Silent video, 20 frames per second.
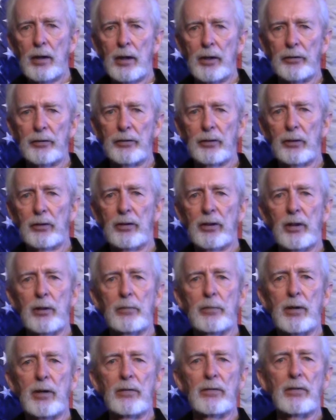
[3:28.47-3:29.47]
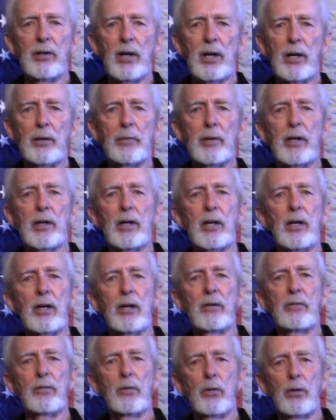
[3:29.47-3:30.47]
assert the above claim and
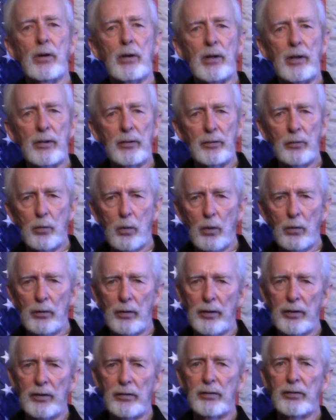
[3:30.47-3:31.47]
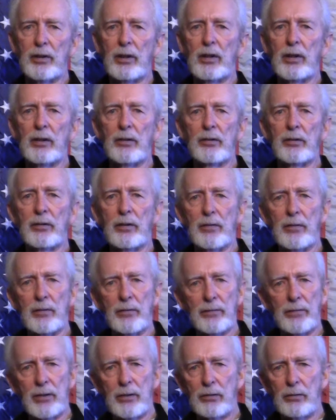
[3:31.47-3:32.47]
null and void is, quote, the silliest of
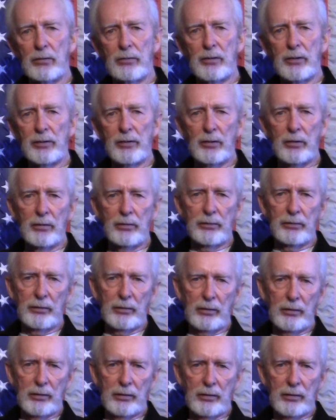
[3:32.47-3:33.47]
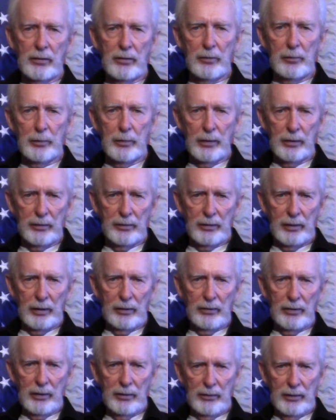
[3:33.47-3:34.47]
the Federal Reserve conspiracy
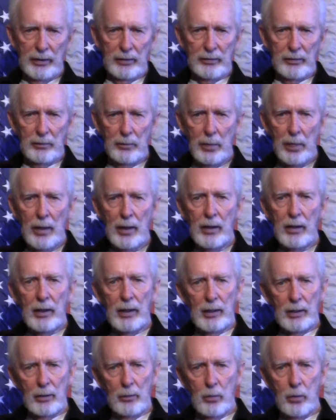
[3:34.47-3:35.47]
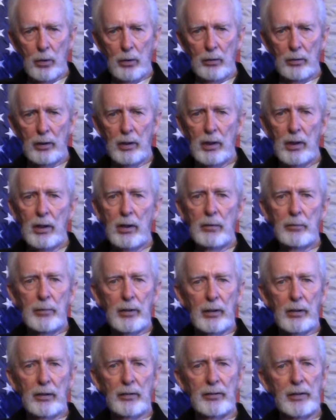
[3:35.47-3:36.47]
theories, end quote.
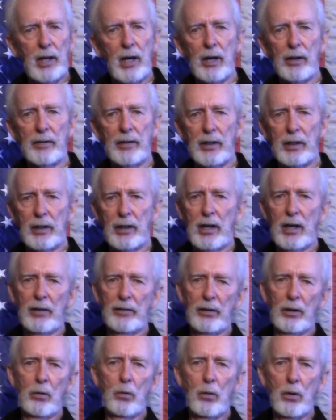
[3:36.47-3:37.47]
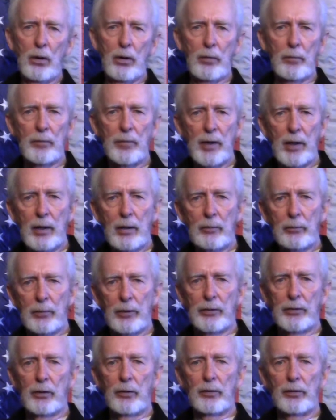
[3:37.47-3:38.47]
Because, yeah, they didn't have a quorum,
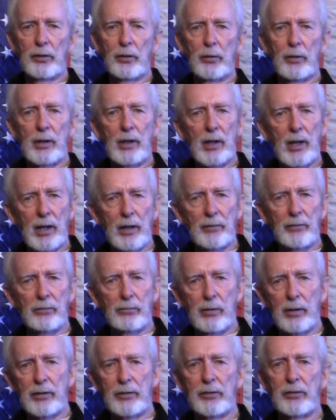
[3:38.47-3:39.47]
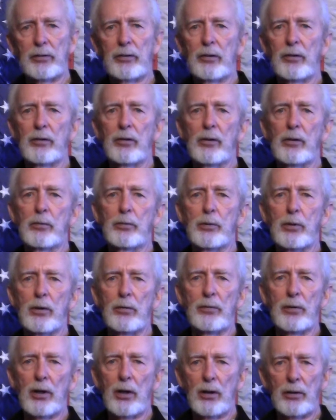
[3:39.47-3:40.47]
but those who had left registered their
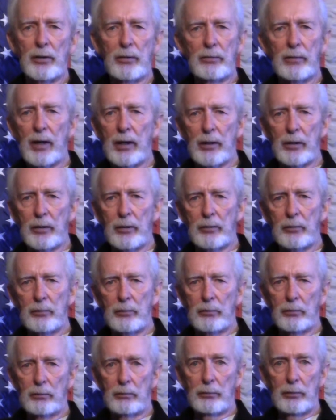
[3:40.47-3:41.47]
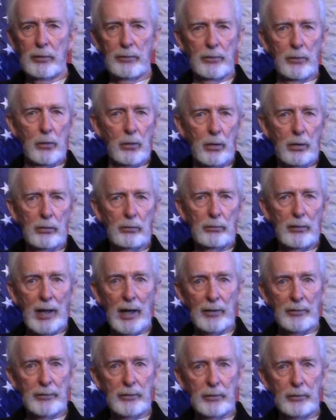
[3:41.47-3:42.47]
approval on the record, before,
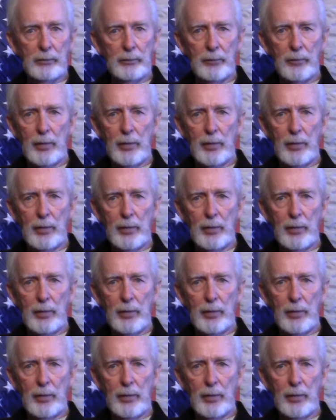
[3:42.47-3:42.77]
after,